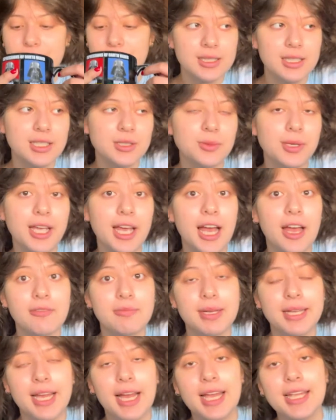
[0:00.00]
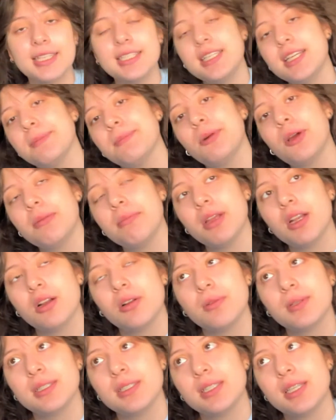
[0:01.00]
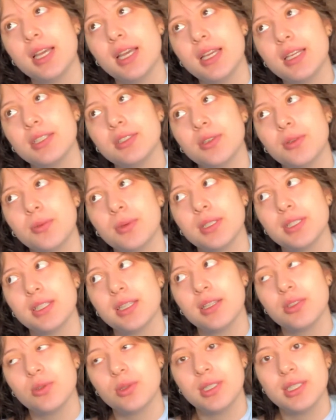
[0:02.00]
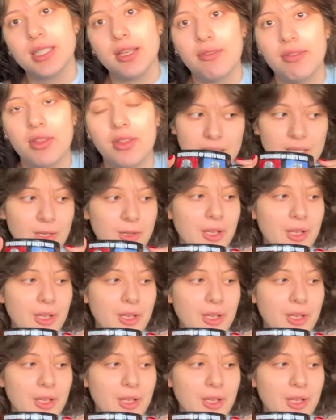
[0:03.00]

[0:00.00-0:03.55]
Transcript: this week I have my ID appointment on Wednesday, so Wednesday 27th.